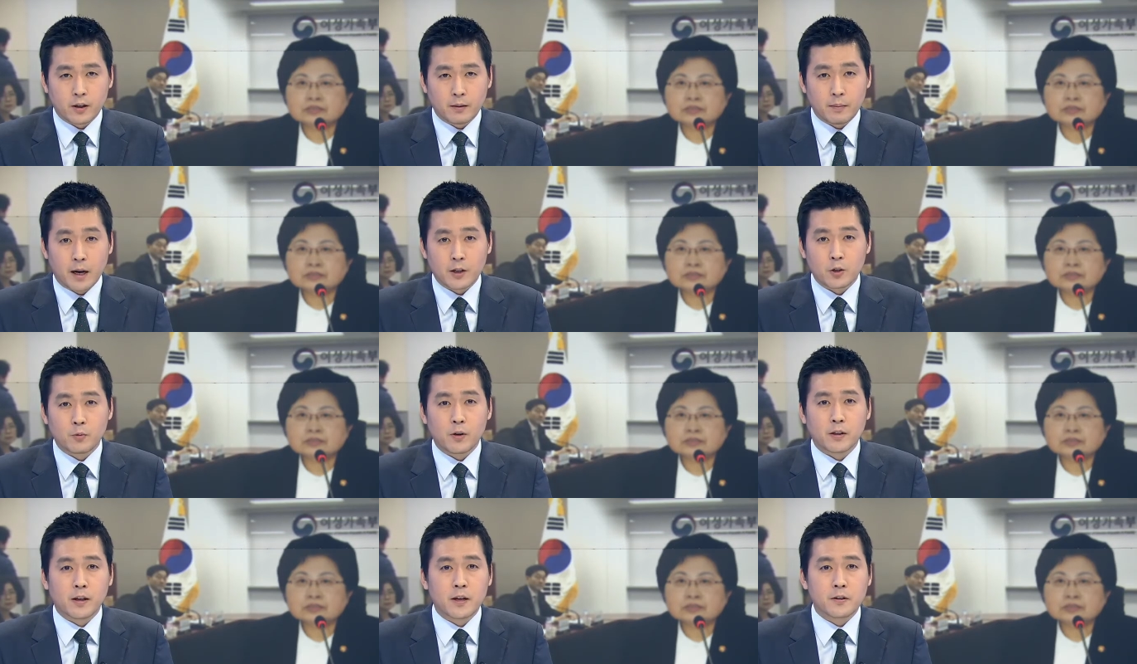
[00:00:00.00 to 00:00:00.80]
Speaker 1: Park
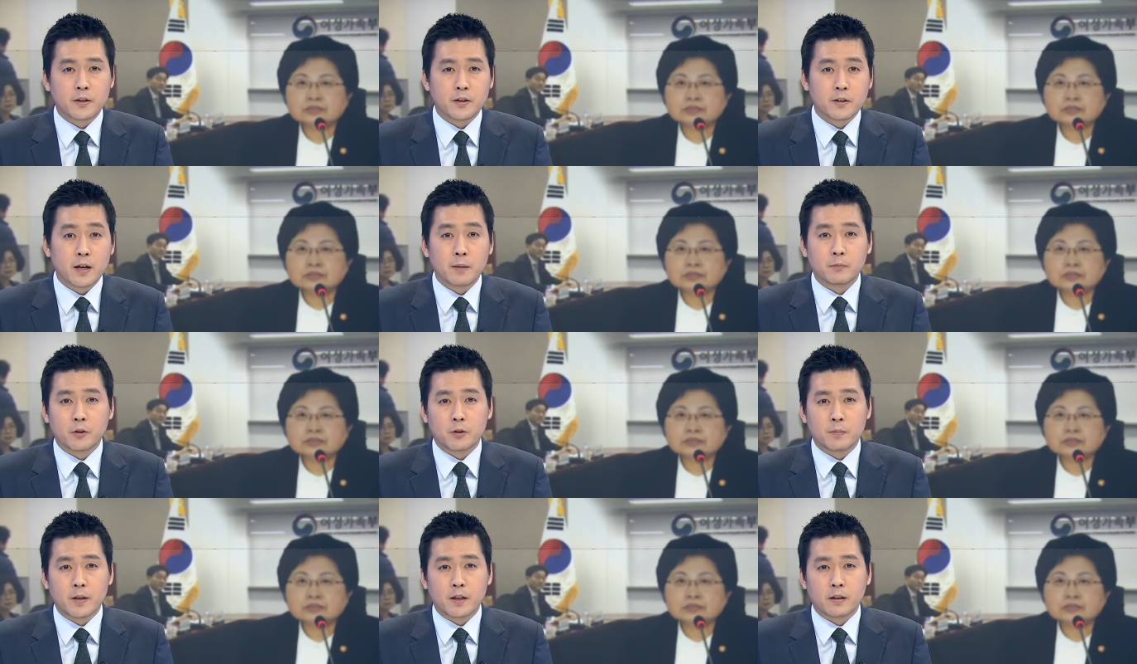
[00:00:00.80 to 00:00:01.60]
Ji-won gets us up to
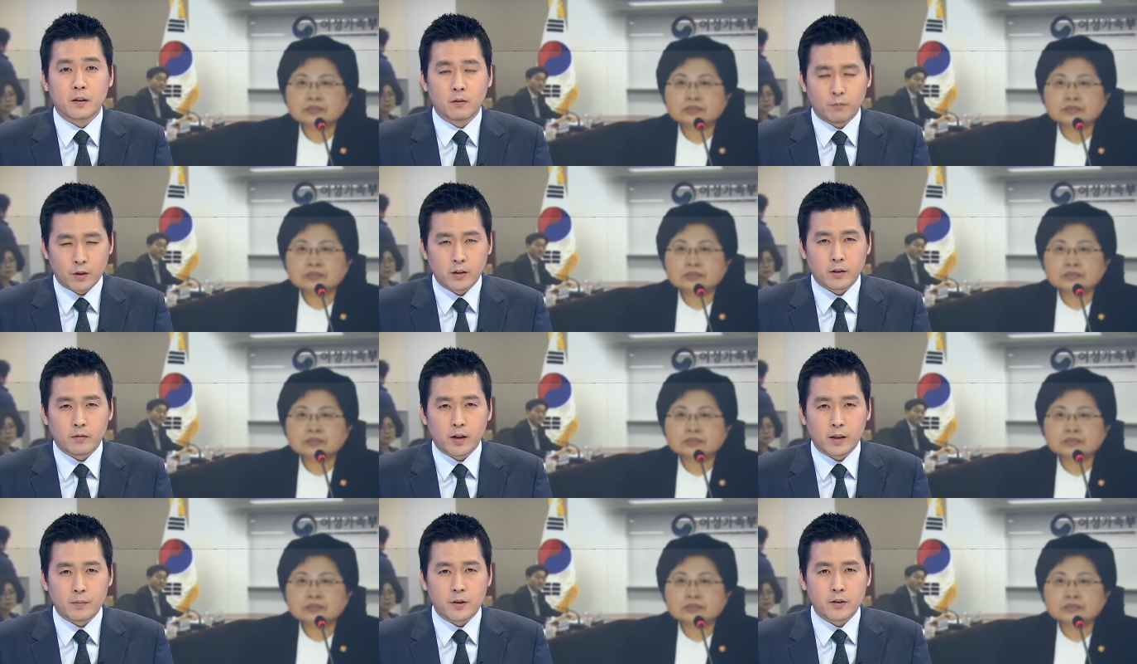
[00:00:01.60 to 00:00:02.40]
speed with the
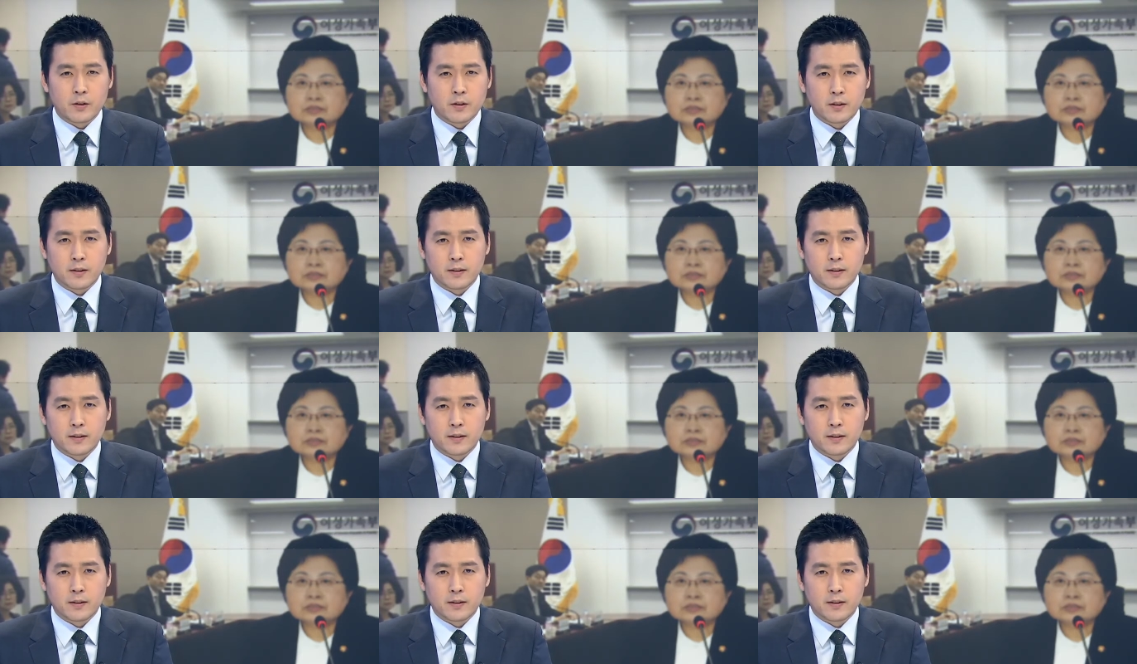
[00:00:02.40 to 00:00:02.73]
developments.